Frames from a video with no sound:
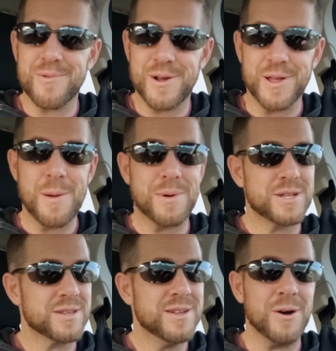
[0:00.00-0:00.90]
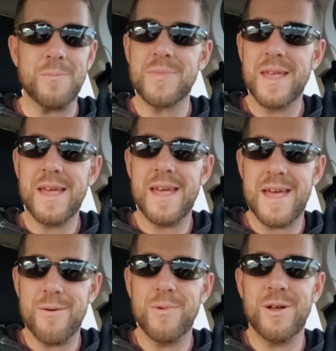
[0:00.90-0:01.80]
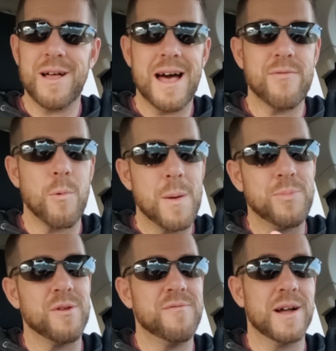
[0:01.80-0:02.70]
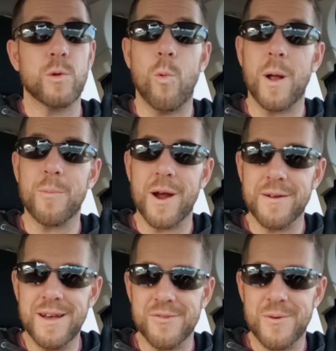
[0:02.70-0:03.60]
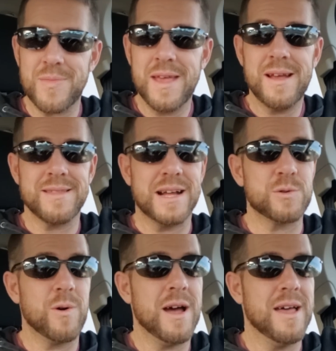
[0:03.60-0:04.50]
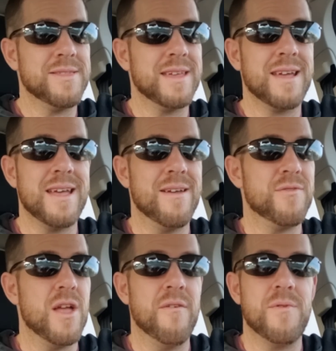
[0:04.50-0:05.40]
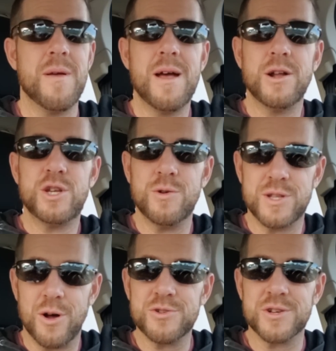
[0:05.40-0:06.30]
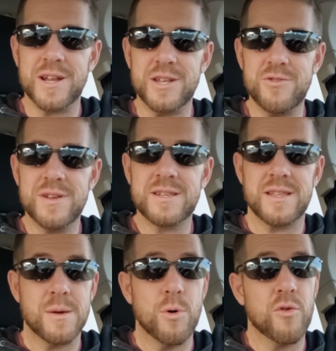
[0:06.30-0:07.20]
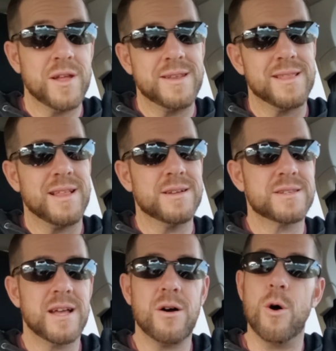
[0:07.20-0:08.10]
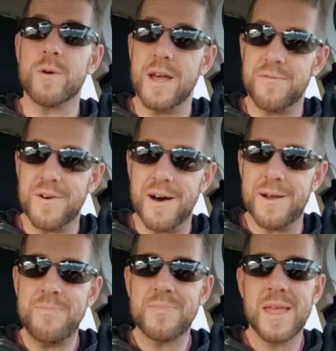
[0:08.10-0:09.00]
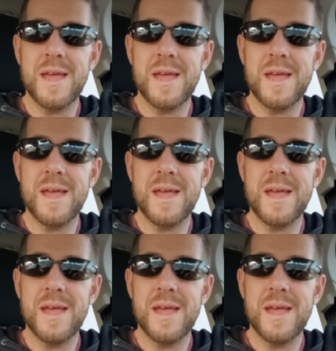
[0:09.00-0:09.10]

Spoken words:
Really. But still, it will have a ripple effect one way or another. That's why I think if two adults are going to do this and they're both into the lifestyle, okay, fine.